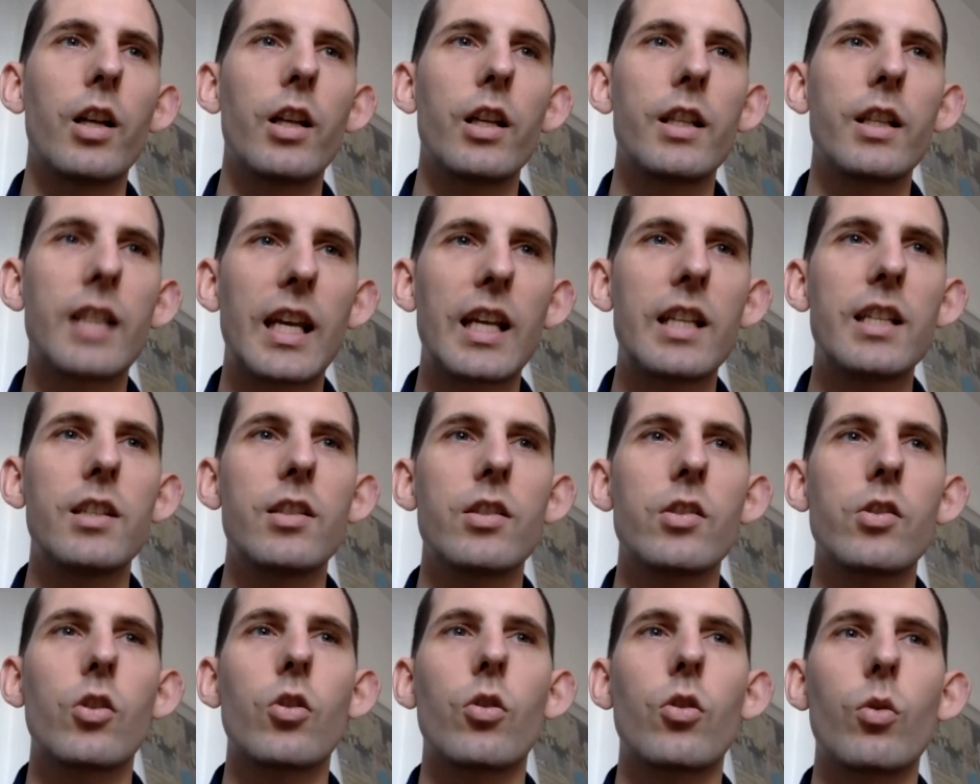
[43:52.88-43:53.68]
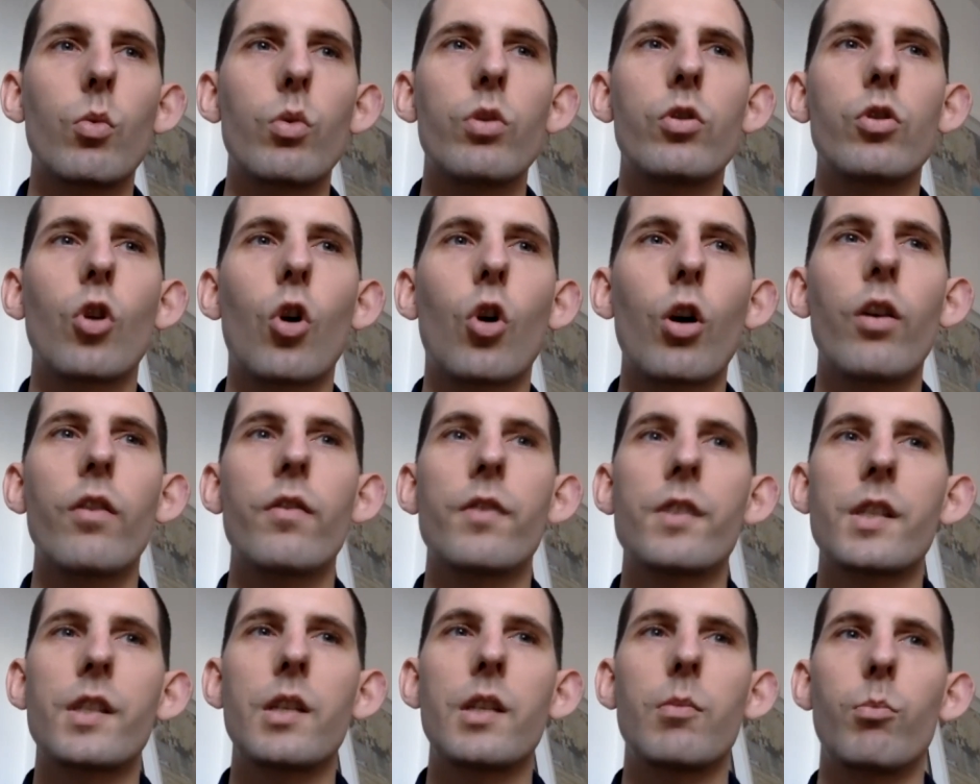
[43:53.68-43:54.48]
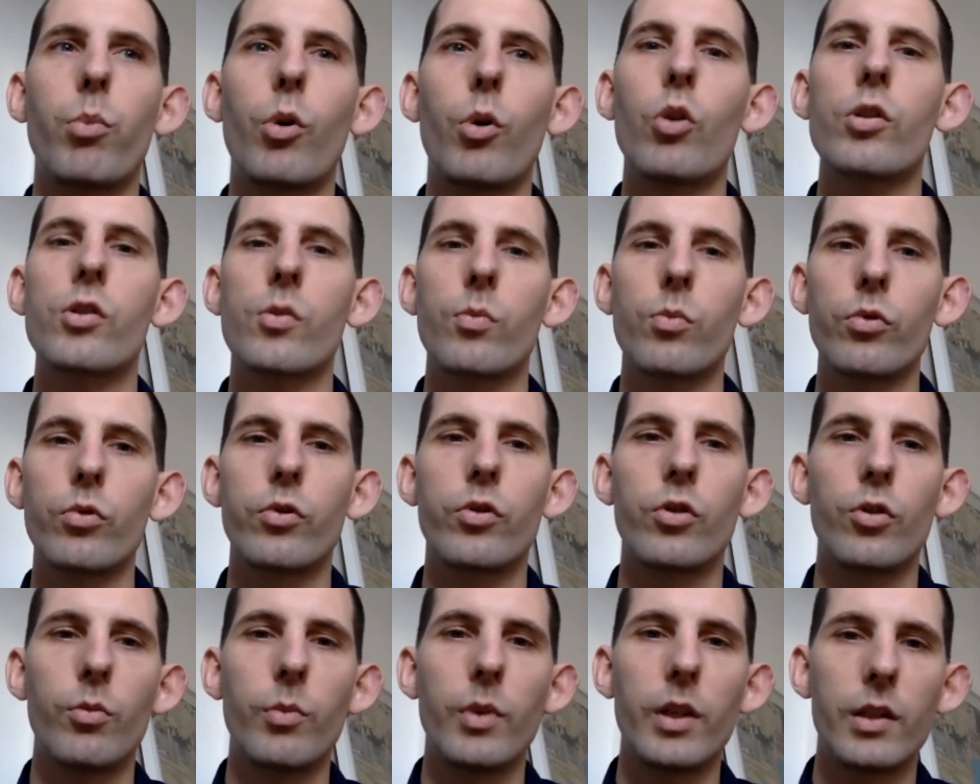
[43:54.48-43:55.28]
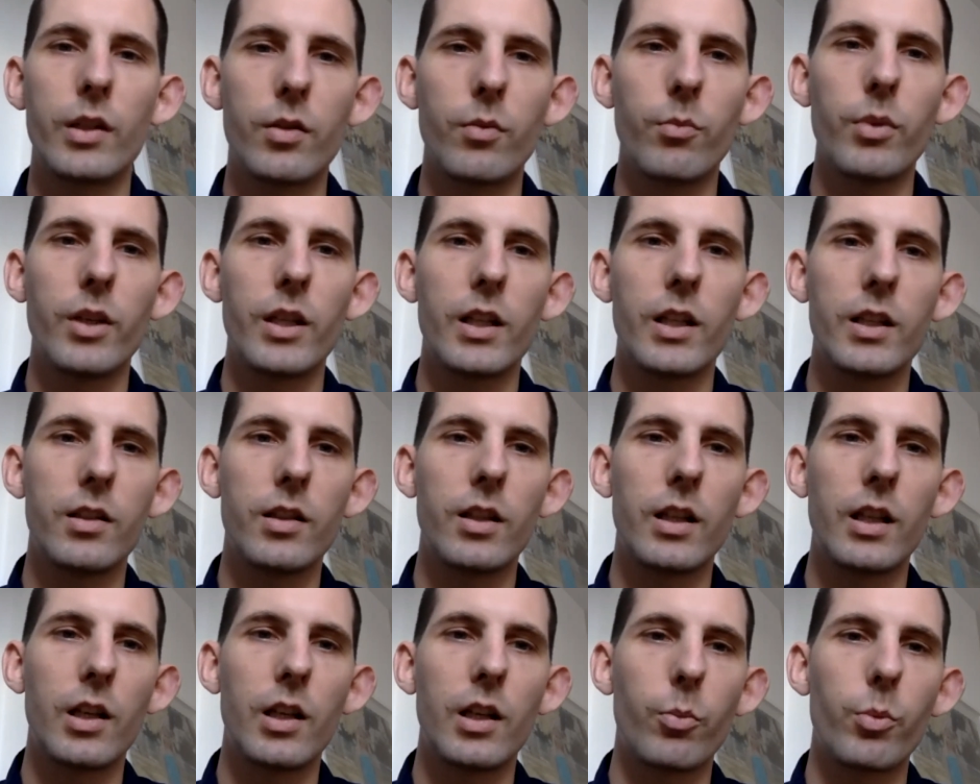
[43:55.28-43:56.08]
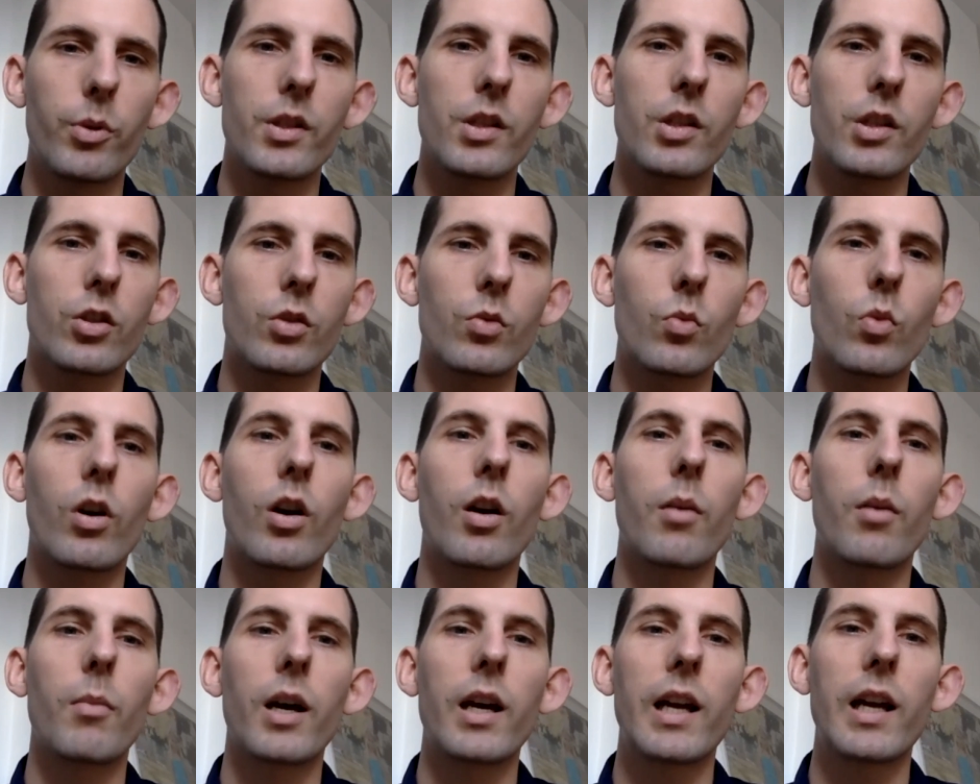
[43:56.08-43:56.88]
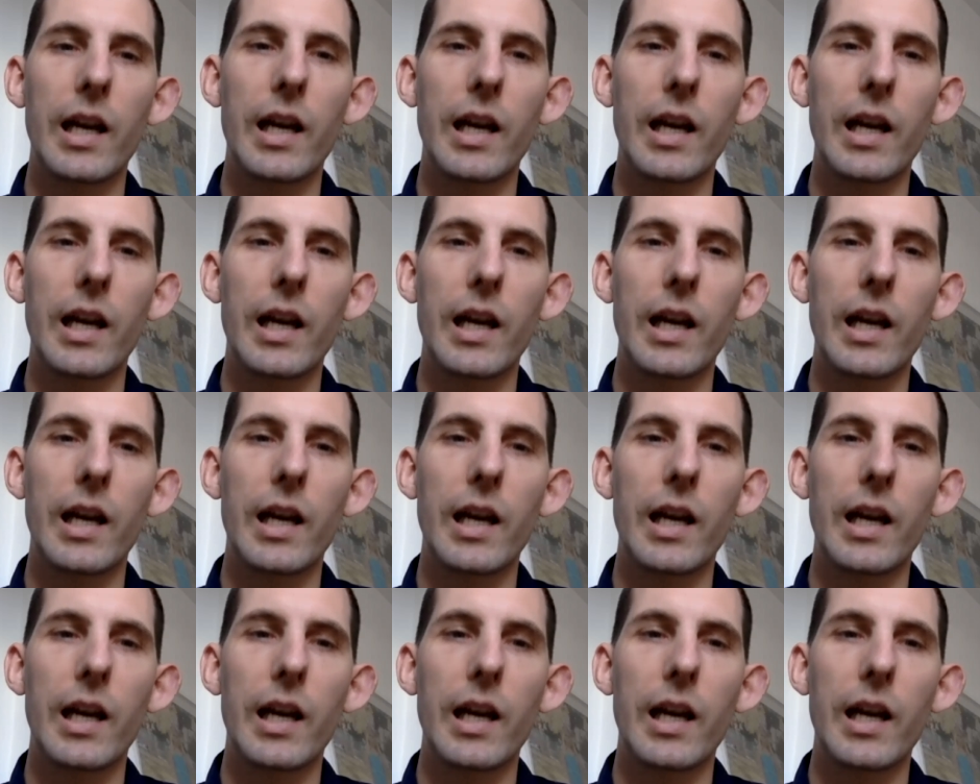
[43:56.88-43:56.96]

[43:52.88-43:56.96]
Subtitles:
10 years ago, it would not have seemed possible to me to be in a position where I might